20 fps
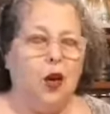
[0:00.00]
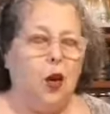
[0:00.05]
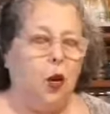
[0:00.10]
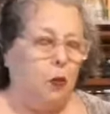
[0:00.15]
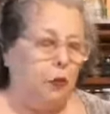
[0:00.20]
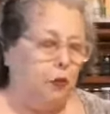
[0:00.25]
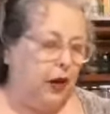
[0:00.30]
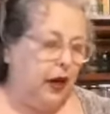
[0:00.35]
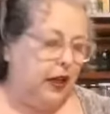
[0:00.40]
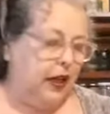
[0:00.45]

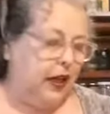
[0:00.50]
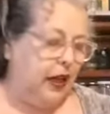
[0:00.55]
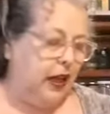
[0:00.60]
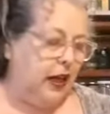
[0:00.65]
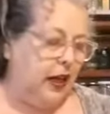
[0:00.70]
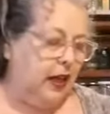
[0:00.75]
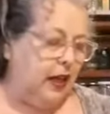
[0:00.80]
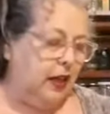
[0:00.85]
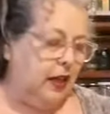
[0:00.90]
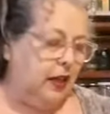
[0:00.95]
But
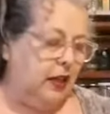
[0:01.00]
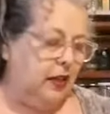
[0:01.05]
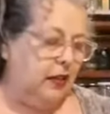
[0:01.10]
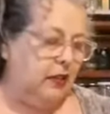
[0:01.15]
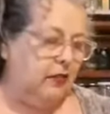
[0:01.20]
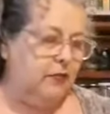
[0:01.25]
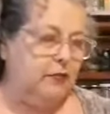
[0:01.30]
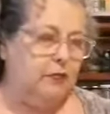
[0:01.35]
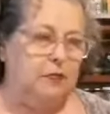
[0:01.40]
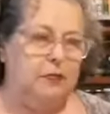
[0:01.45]

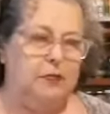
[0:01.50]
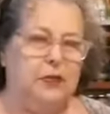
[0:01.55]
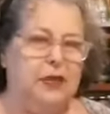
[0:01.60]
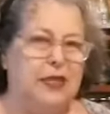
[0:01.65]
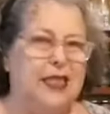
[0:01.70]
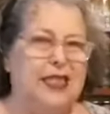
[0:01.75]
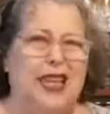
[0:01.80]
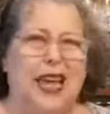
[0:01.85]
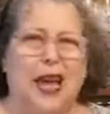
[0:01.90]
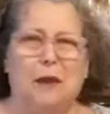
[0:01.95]

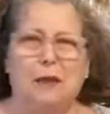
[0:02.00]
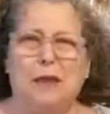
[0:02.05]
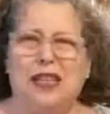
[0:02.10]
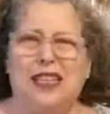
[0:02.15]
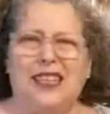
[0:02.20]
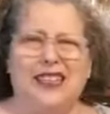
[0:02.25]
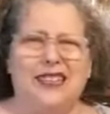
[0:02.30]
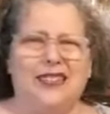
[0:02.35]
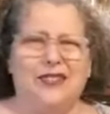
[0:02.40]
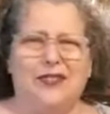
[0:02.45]

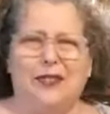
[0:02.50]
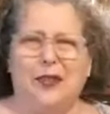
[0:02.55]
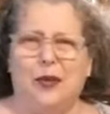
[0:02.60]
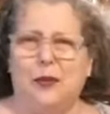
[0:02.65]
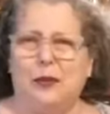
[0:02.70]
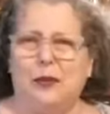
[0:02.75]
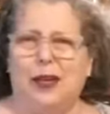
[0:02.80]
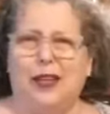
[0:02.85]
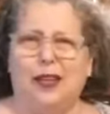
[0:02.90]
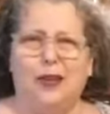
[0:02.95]
salmon
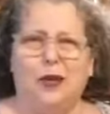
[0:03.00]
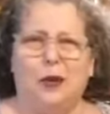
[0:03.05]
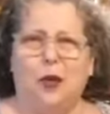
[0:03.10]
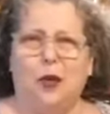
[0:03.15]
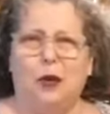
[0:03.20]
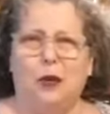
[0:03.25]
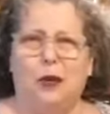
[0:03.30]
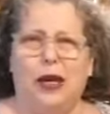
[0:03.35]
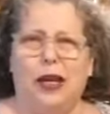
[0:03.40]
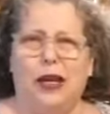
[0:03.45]
from like
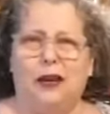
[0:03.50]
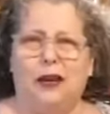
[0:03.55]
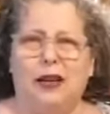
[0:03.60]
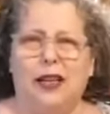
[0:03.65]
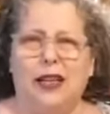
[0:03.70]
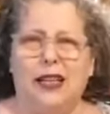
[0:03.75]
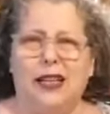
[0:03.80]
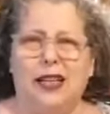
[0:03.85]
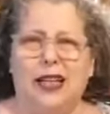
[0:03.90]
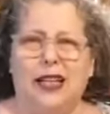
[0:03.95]
Norway or
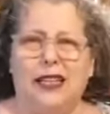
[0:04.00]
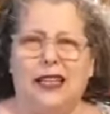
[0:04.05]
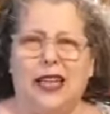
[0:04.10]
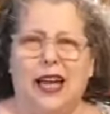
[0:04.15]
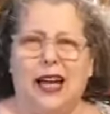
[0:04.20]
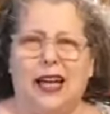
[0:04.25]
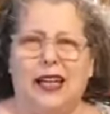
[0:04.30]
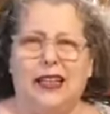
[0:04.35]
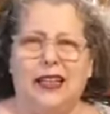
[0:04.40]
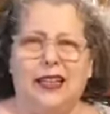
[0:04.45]
anything like
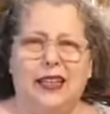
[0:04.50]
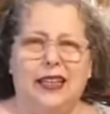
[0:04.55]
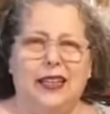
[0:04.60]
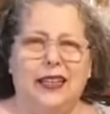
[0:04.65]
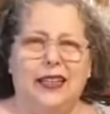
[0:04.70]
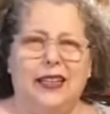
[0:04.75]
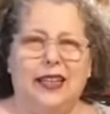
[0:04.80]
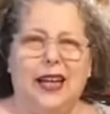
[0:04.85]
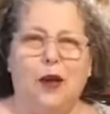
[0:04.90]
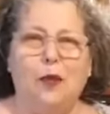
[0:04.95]
that.
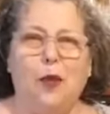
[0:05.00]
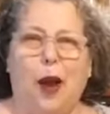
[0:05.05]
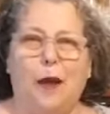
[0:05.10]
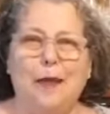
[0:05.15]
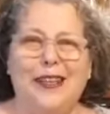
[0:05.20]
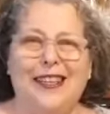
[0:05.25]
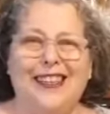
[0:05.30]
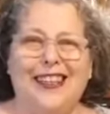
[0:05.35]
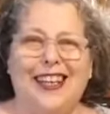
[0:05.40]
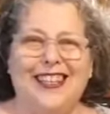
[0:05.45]
Hi,
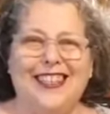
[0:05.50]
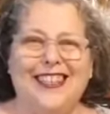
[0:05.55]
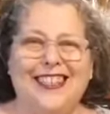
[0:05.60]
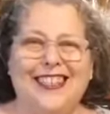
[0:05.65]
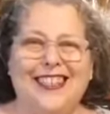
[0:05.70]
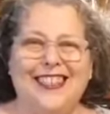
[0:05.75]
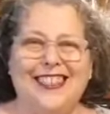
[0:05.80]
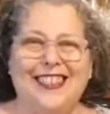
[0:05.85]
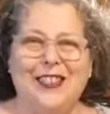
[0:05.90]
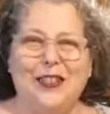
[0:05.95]
Robin. Nice to
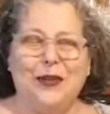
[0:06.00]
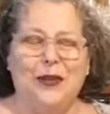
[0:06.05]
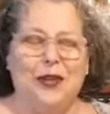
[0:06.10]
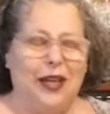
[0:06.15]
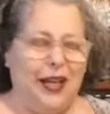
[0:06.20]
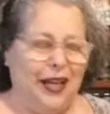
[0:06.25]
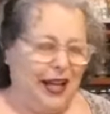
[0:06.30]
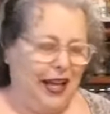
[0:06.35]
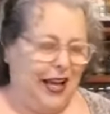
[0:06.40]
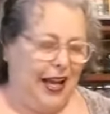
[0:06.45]
see you.
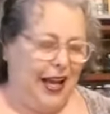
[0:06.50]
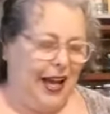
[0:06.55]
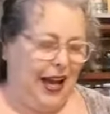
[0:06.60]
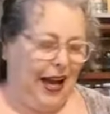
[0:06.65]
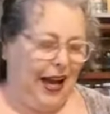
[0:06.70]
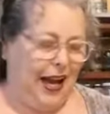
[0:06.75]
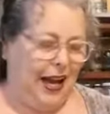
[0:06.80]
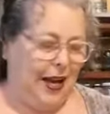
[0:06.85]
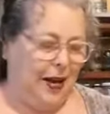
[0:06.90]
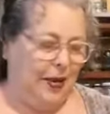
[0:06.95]

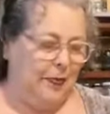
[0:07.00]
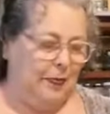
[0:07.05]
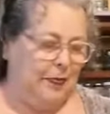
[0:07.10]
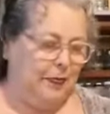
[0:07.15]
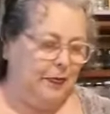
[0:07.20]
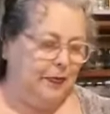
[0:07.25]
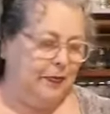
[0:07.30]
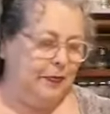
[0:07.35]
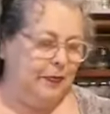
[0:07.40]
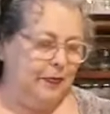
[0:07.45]

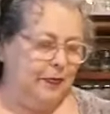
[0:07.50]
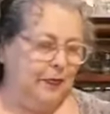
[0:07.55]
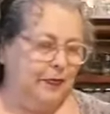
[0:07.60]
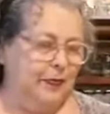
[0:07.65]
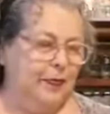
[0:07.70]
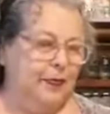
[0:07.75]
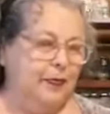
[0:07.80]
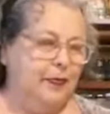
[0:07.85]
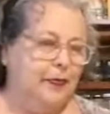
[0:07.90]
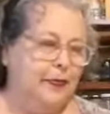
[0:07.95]

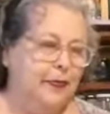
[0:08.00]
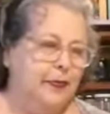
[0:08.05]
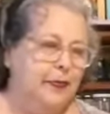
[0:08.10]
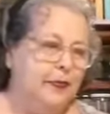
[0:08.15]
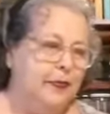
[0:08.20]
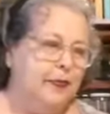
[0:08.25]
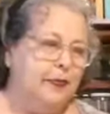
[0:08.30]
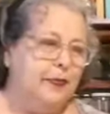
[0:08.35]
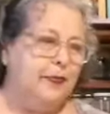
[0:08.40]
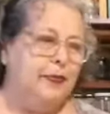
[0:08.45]

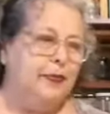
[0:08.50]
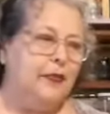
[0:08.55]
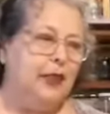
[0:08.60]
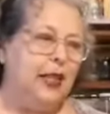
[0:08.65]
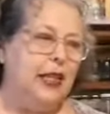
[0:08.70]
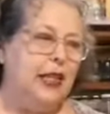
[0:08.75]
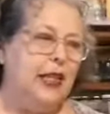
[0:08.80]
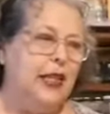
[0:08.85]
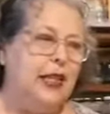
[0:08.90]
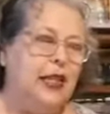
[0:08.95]
They
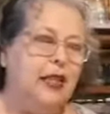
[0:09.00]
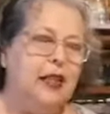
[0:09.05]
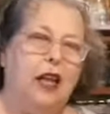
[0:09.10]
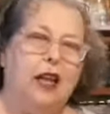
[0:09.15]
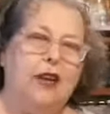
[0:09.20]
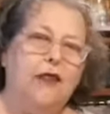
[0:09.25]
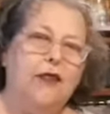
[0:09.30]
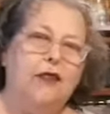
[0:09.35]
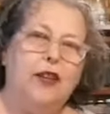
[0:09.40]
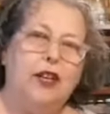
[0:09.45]
didn't eat a lot
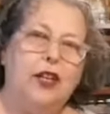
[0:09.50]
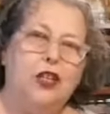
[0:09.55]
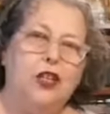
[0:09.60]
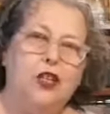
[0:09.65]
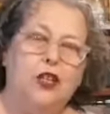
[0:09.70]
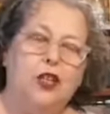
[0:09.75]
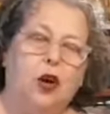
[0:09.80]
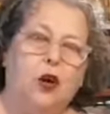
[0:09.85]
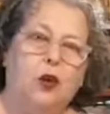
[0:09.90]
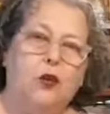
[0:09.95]
of fish,
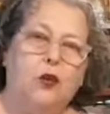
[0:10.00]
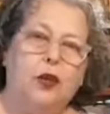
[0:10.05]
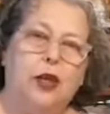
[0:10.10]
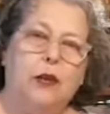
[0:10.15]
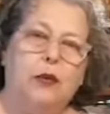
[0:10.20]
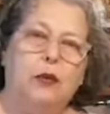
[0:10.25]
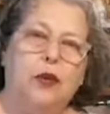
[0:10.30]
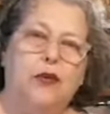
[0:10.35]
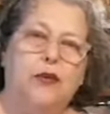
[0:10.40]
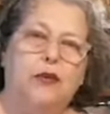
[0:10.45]
so they
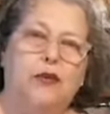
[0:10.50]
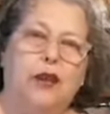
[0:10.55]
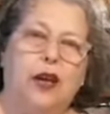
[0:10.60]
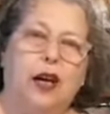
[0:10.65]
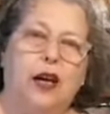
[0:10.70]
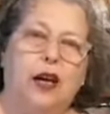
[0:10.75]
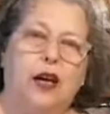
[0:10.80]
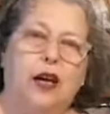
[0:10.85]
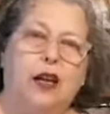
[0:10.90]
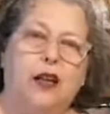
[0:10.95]
would have,
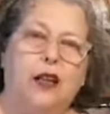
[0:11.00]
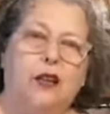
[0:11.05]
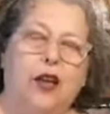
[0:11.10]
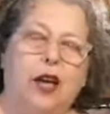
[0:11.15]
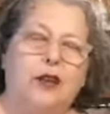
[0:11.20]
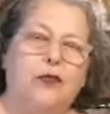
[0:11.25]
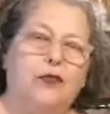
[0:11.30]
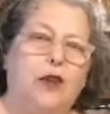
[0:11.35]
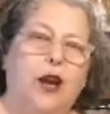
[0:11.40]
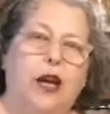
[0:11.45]
on
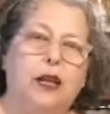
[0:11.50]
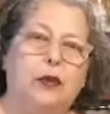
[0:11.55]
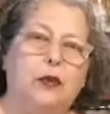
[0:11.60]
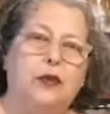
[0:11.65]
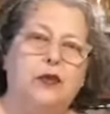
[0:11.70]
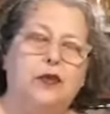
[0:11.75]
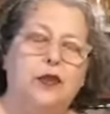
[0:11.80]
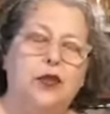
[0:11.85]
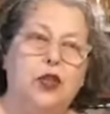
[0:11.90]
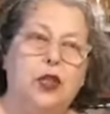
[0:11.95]
like Friday was
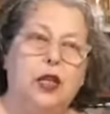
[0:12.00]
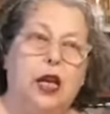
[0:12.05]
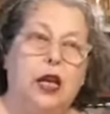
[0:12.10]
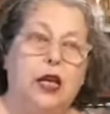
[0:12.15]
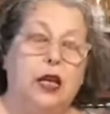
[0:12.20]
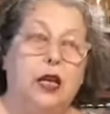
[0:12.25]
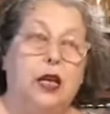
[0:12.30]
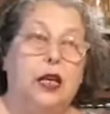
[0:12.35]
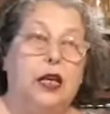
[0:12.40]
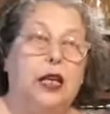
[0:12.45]
fish day,
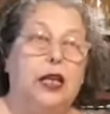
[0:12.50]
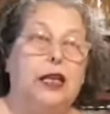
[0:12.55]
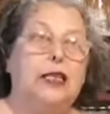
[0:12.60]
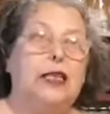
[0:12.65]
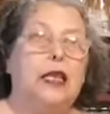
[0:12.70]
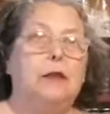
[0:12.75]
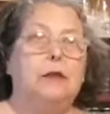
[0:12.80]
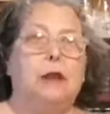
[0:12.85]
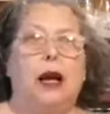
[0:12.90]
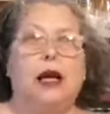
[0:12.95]
like I
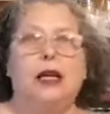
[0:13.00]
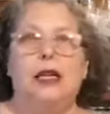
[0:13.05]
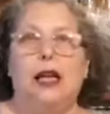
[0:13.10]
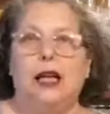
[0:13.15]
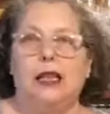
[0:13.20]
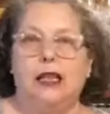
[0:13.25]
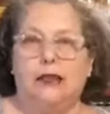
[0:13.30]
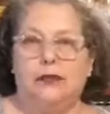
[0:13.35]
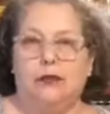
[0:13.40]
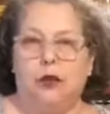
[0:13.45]
said,
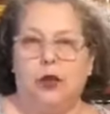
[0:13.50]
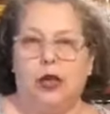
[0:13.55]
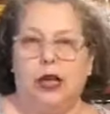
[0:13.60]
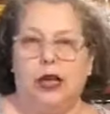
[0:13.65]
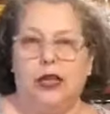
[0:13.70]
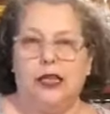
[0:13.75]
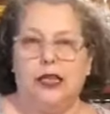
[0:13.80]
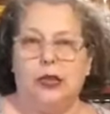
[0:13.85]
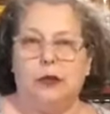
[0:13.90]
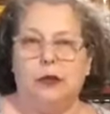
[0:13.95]
bacalao
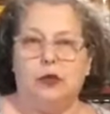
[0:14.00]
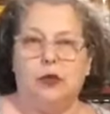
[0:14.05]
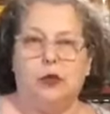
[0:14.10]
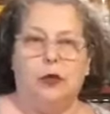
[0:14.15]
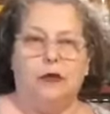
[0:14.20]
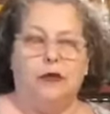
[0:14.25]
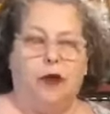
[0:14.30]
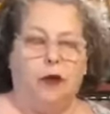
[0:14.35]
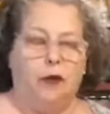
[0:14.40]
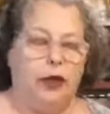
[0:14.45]
livornese, which
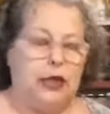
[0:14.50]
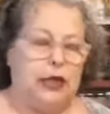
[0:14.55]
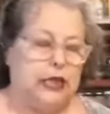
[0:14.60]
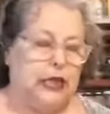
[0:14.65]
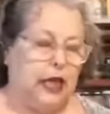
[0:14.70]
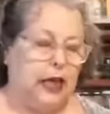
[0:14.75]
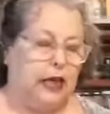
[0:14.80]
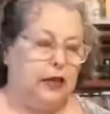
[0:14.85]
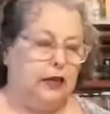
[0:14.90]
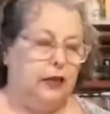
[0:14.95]
we've already
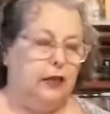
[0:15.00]
done,